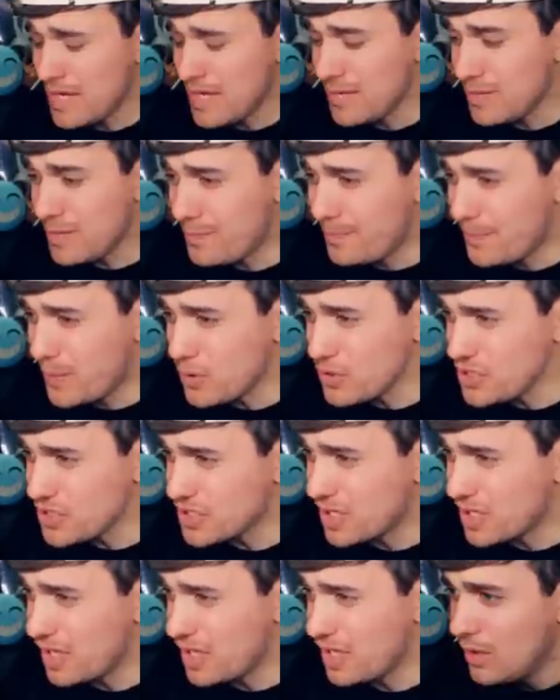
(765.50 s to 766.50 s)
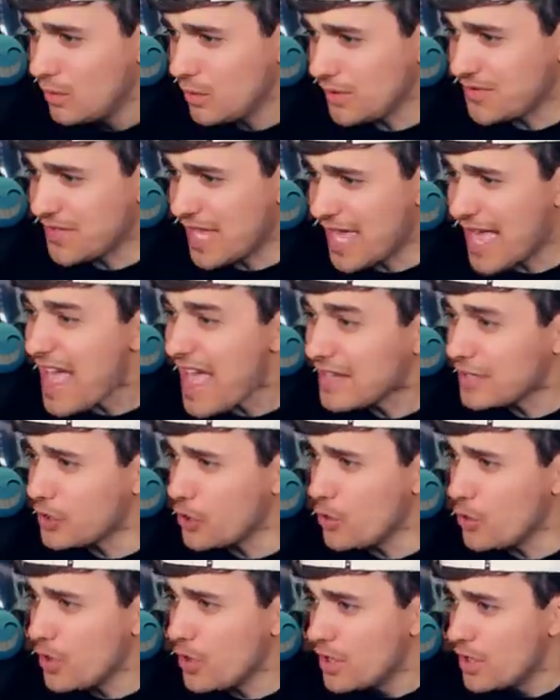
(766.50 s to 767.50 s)
Babushka, thank
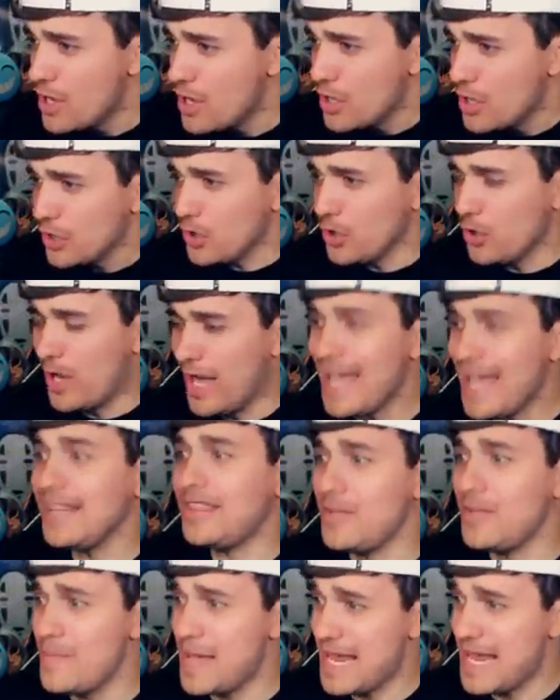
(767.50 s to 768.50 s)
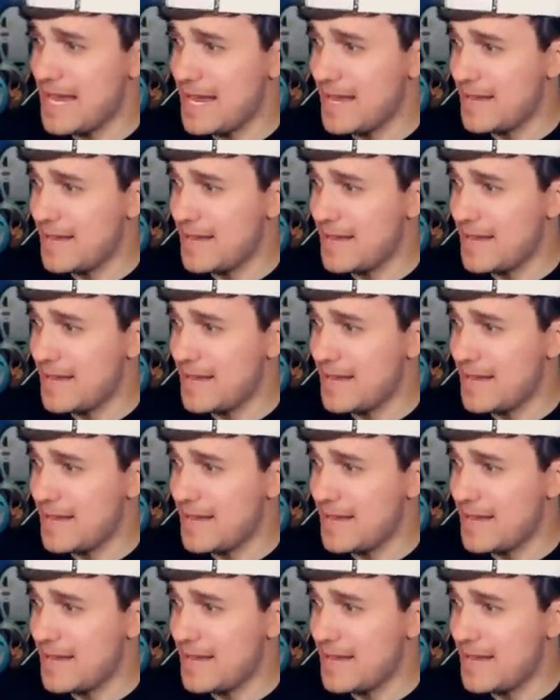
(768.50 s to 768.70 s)
you. You hit me.